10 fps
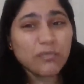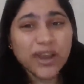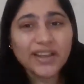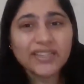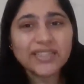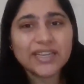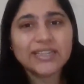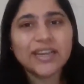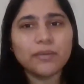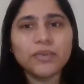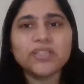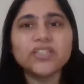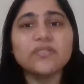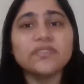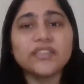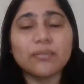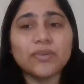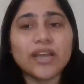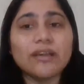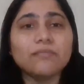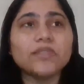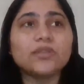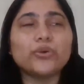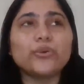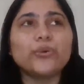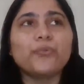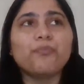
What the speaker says: mindset can be achieved sometimes through